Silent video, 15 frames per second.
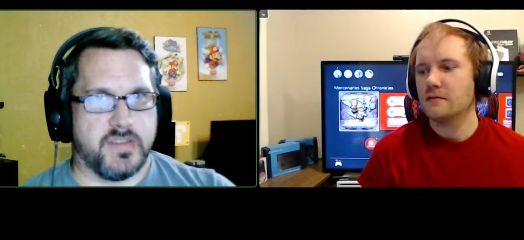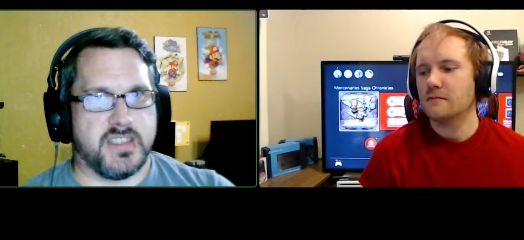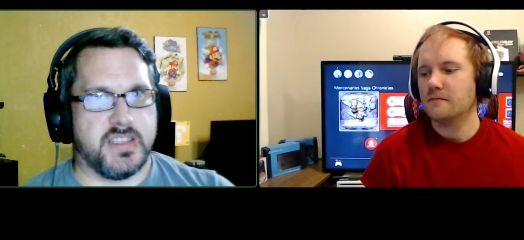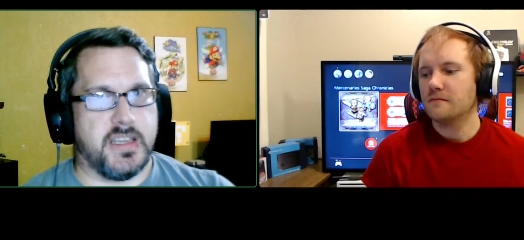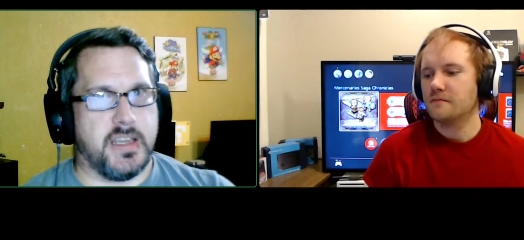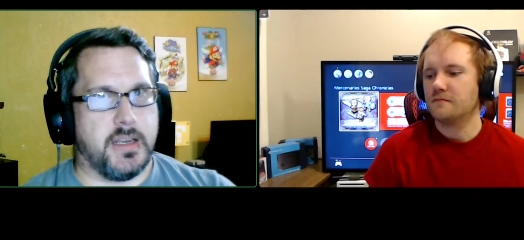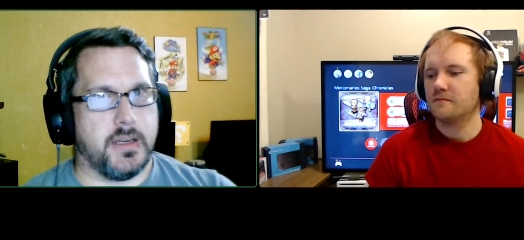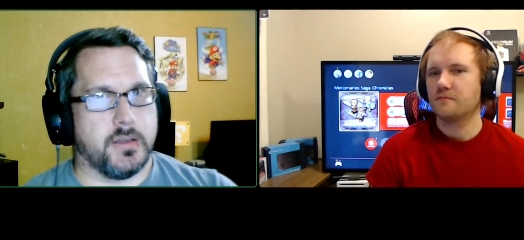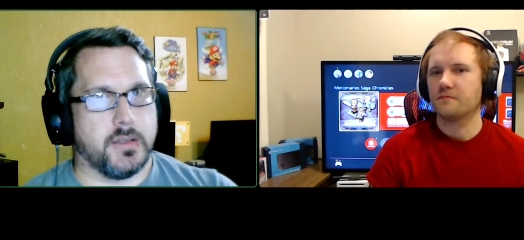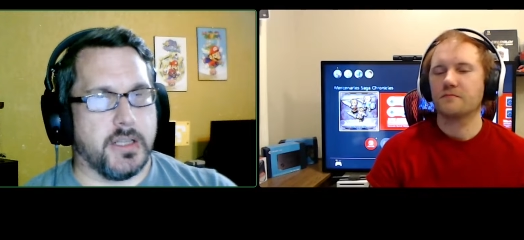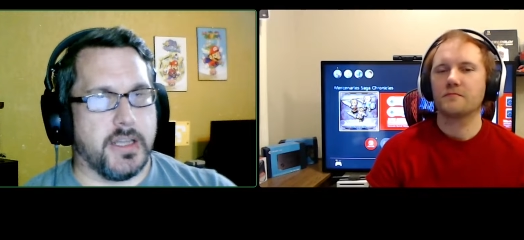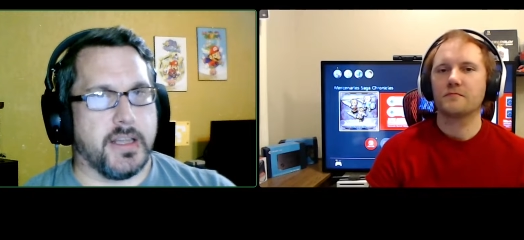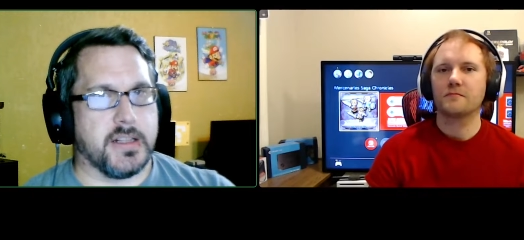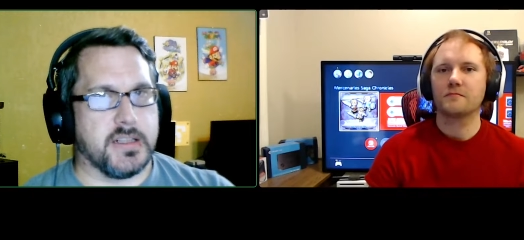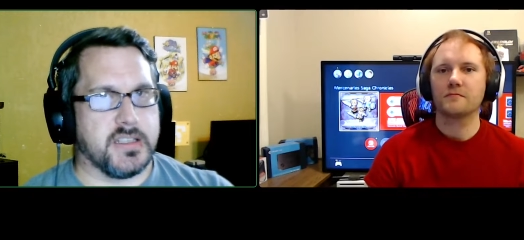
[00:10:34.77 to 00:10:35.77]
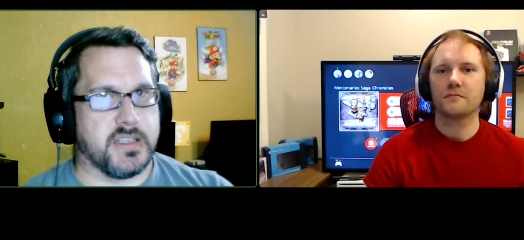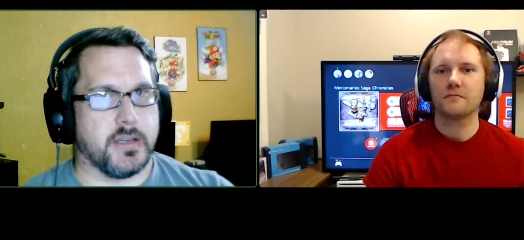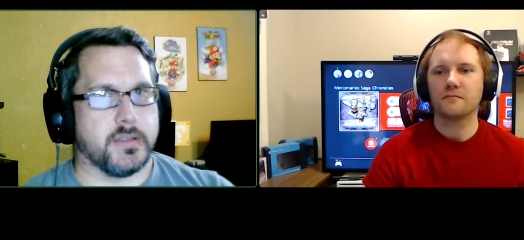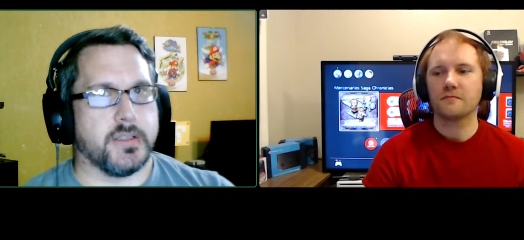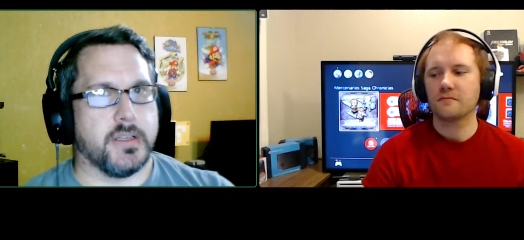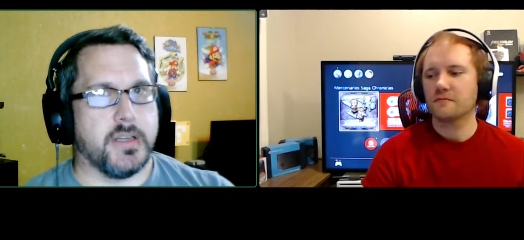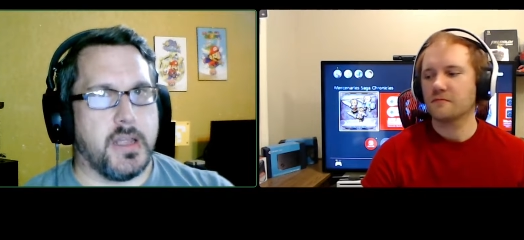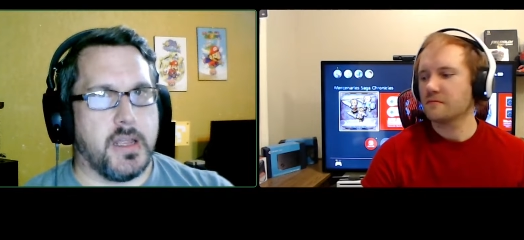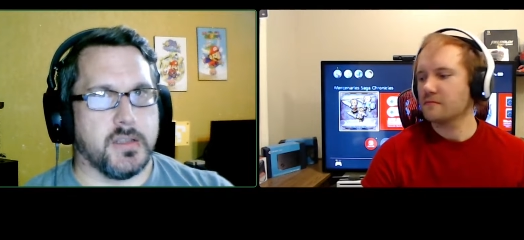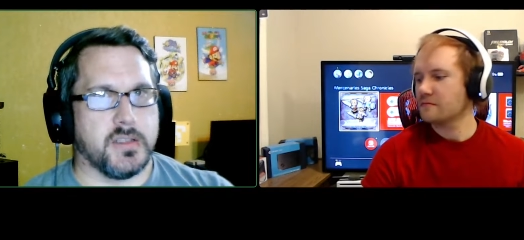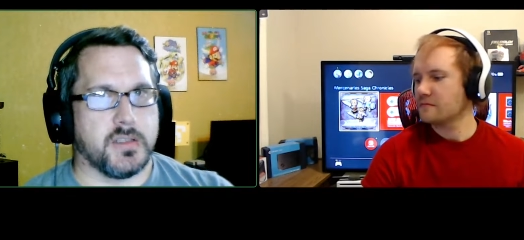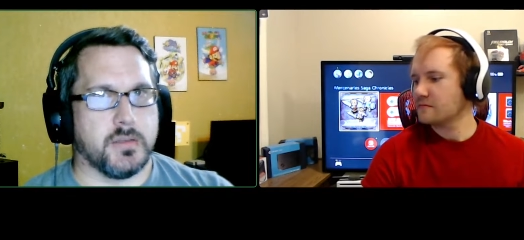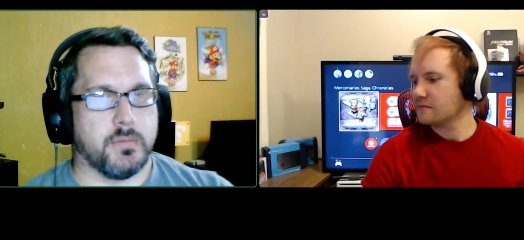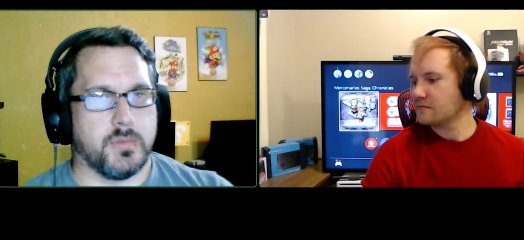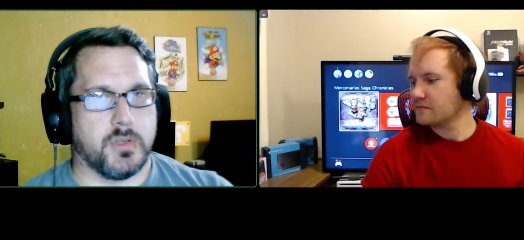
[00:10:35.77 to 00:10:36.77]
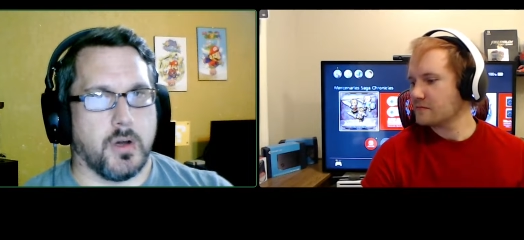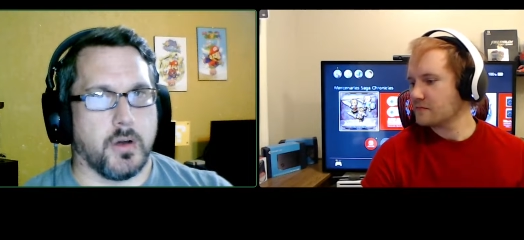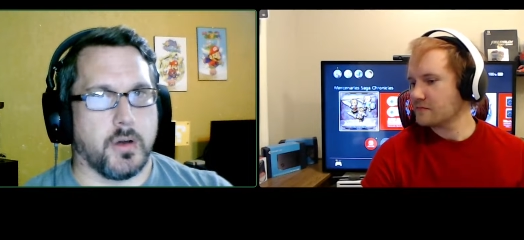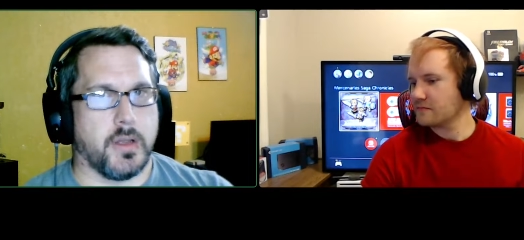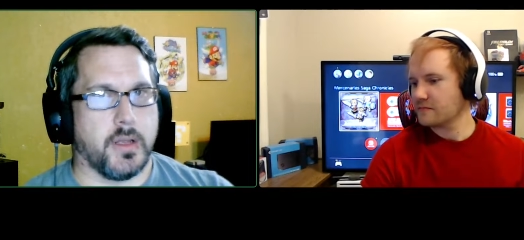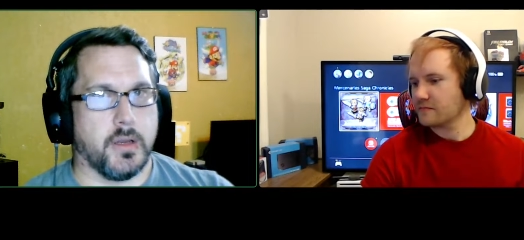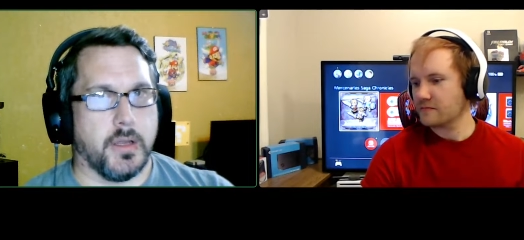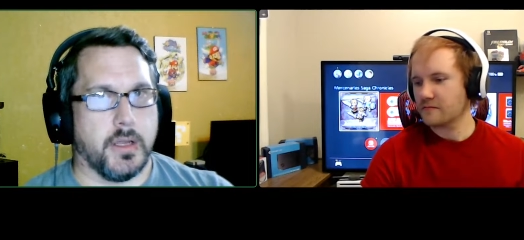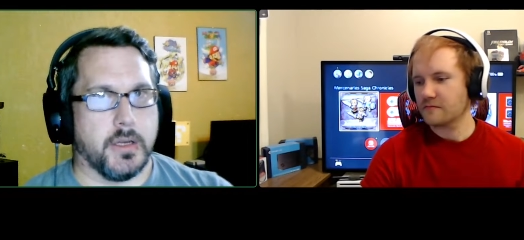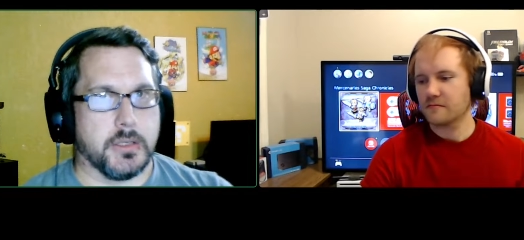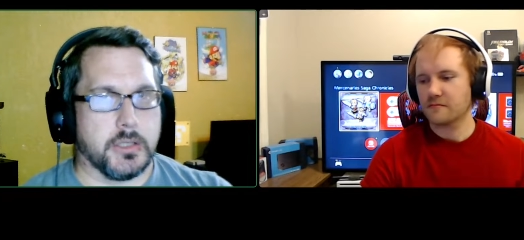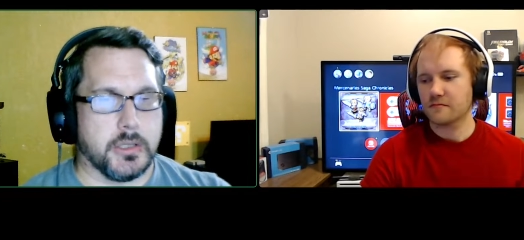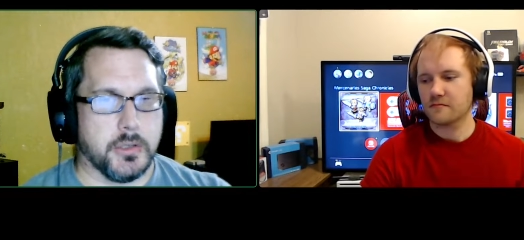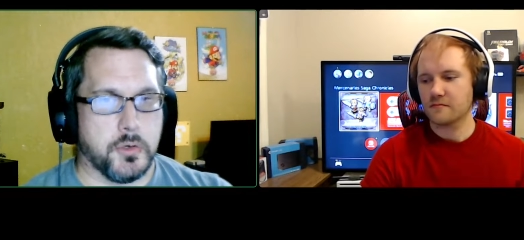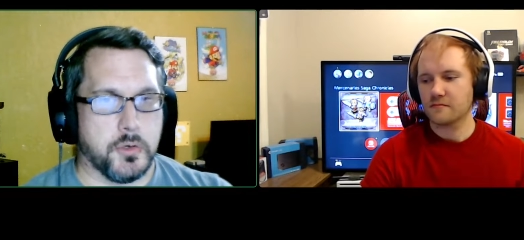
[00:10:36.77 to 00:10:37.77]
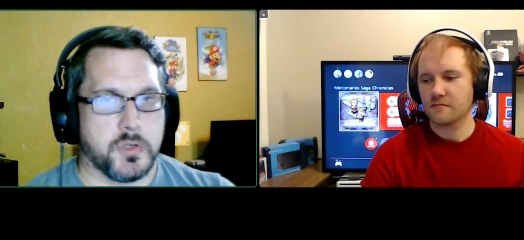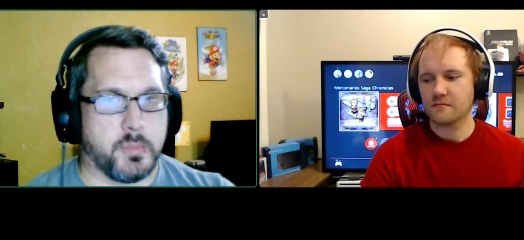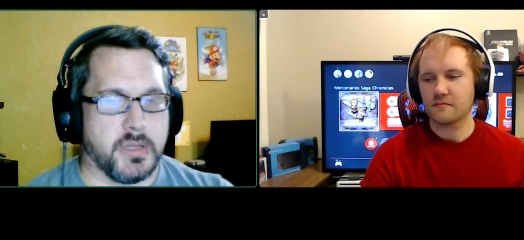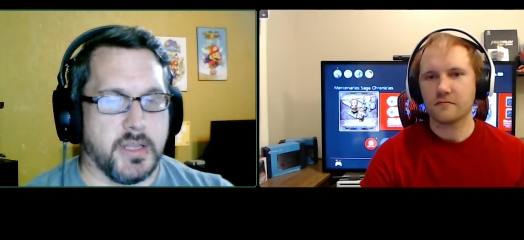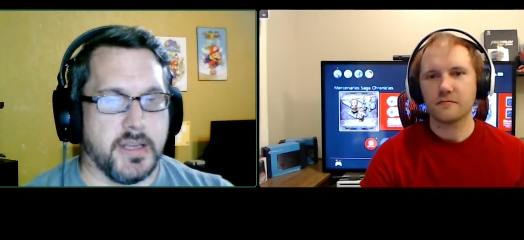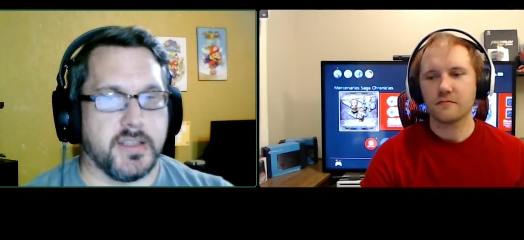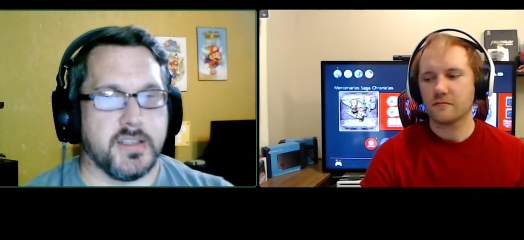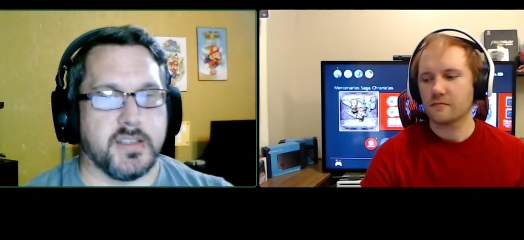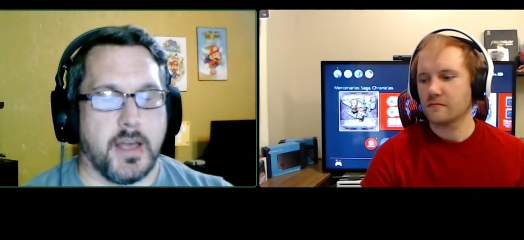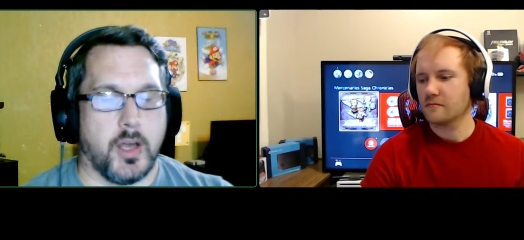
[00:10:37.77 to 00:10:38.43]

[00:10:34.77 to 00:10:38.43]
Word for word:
Speaker 1: seen Link and Zelda in some dark en- enclosed places.